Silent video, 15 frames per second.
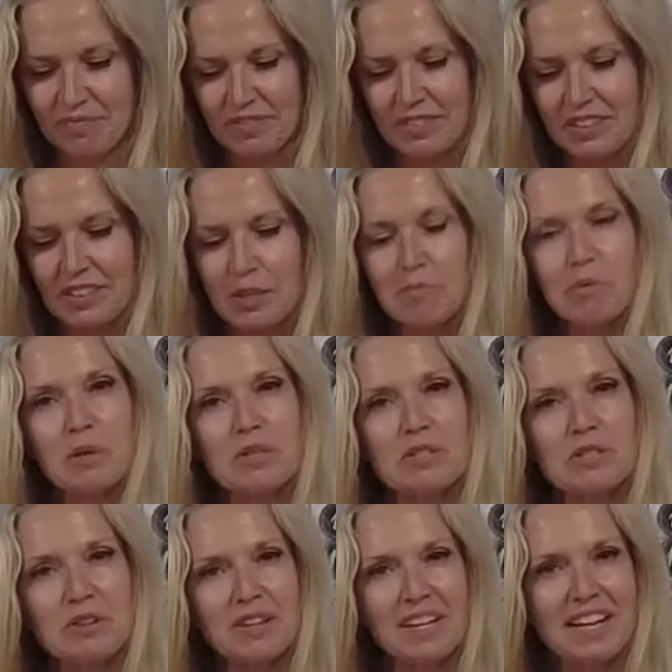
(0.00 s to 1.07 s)
Some
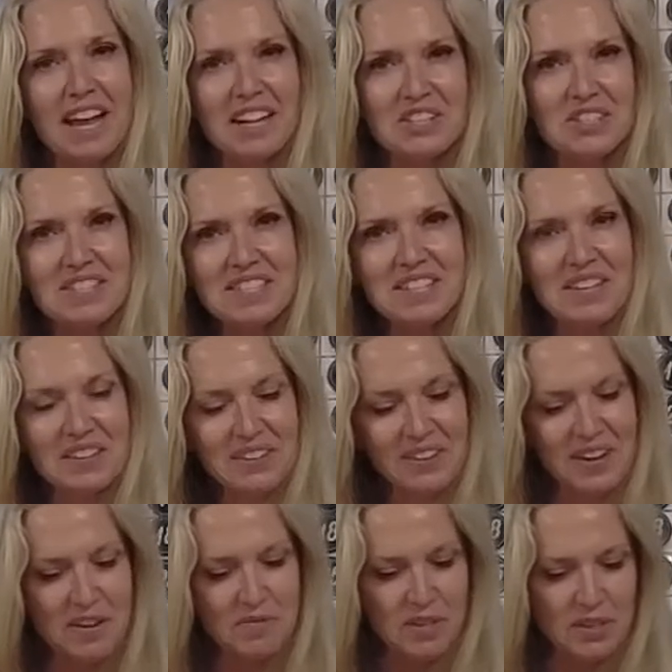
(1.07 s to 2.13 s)
personal connections here,
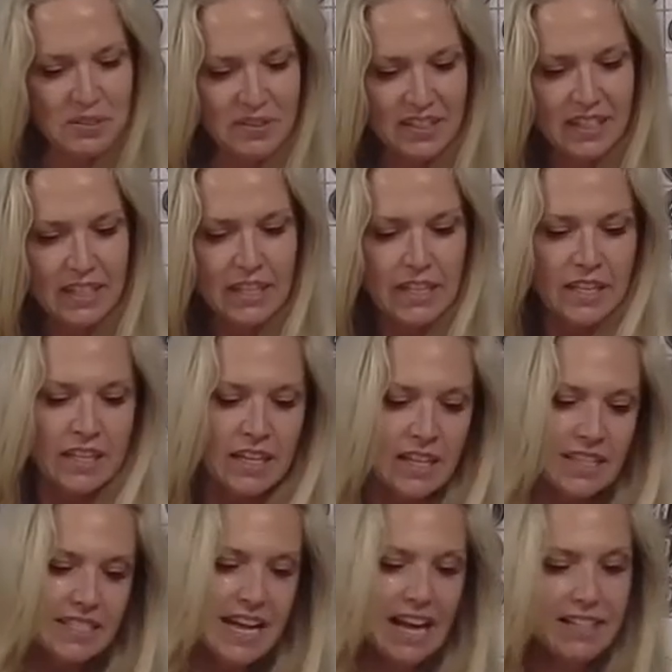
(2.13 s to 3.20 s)
Grandview.
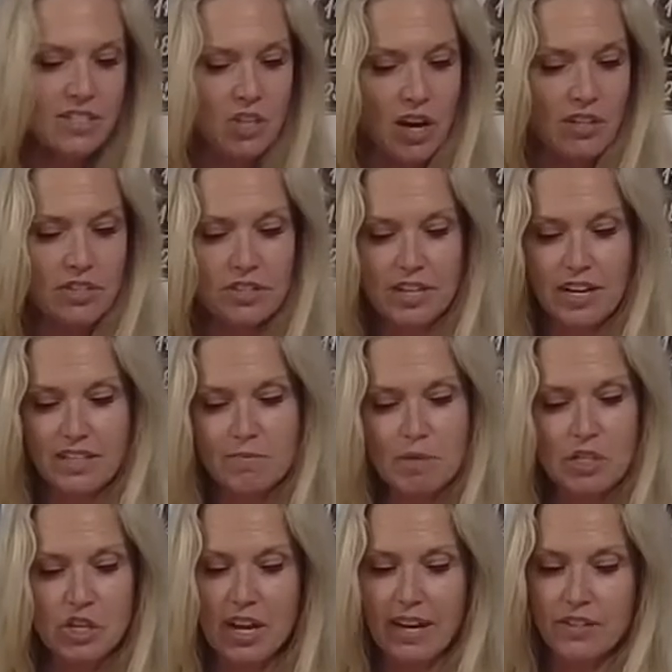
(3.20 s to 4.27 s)
Dad's doctor tells him he
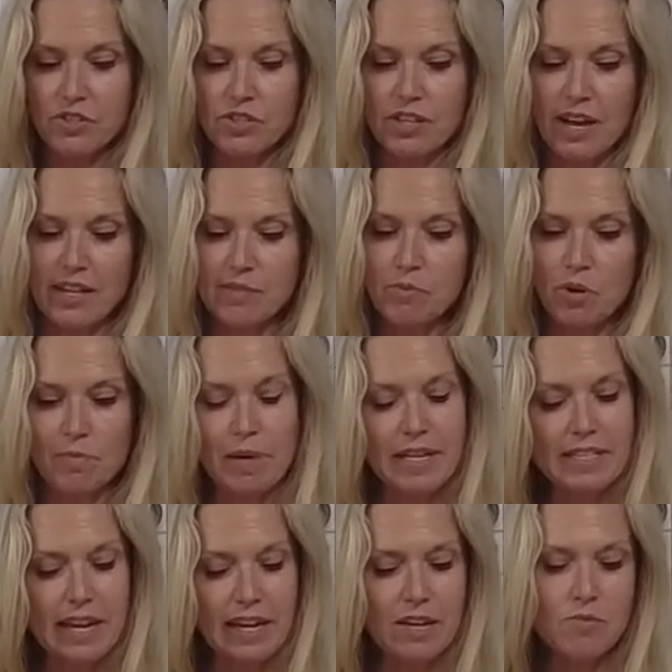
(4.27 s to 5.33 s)
should exercise more by
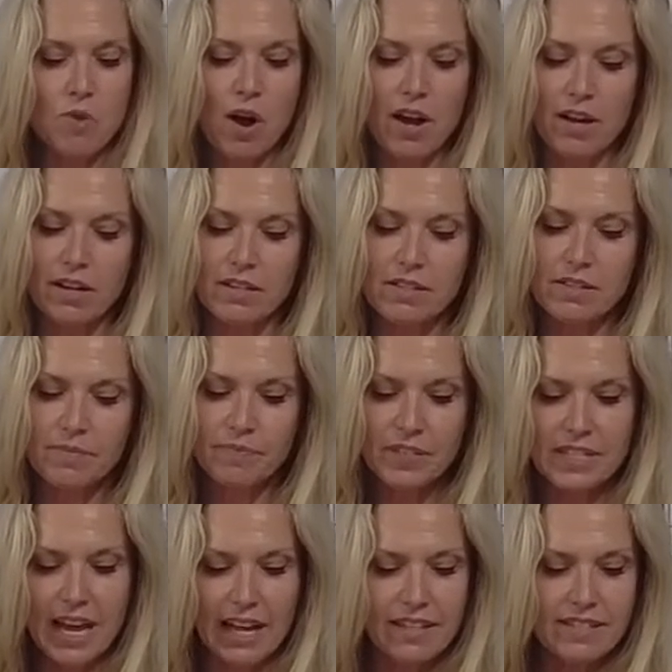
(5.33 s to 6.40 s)
taking walks.
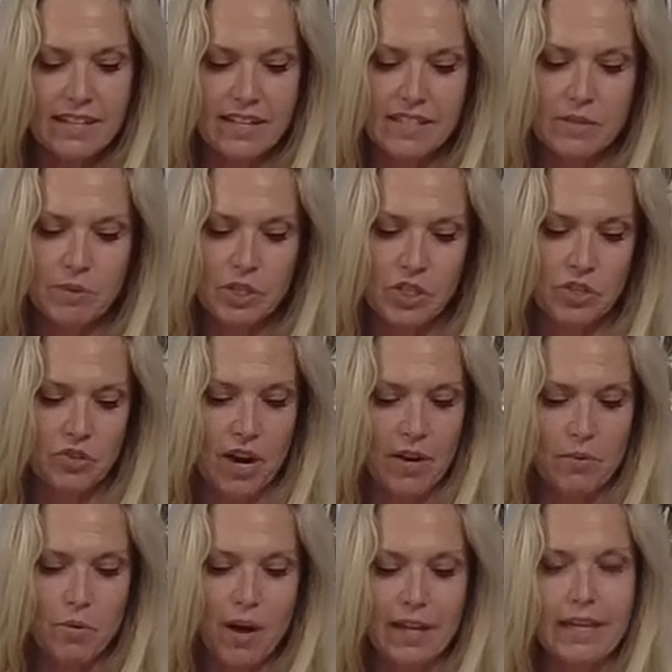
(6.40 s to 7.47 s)
Dad says that we should try to
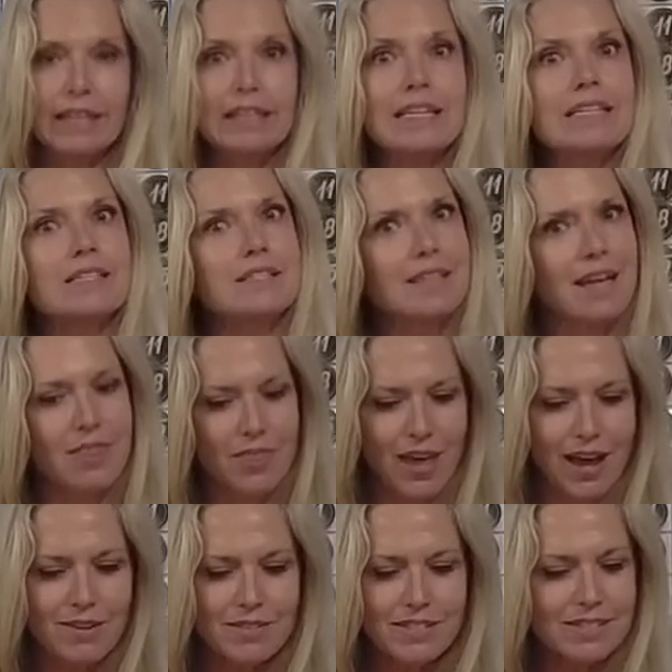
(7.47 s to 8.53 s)
walk at least
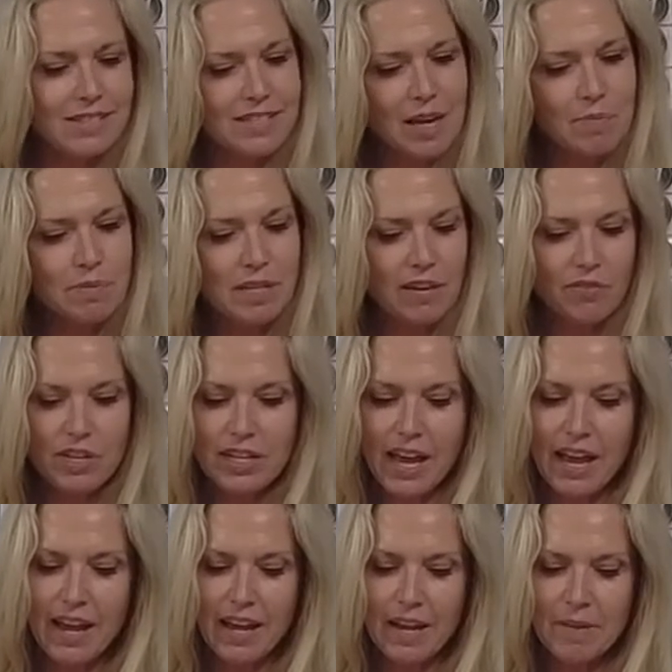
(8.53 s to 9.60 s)
10,000 steps every
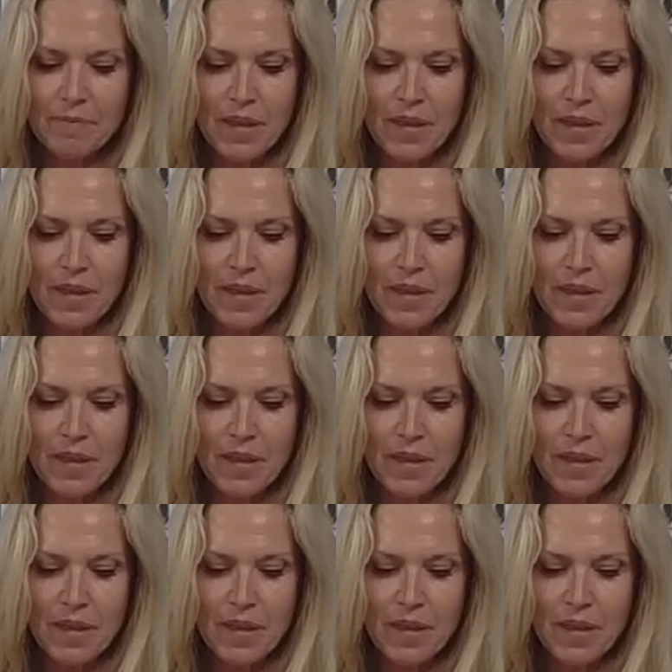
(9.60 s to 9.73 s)
day.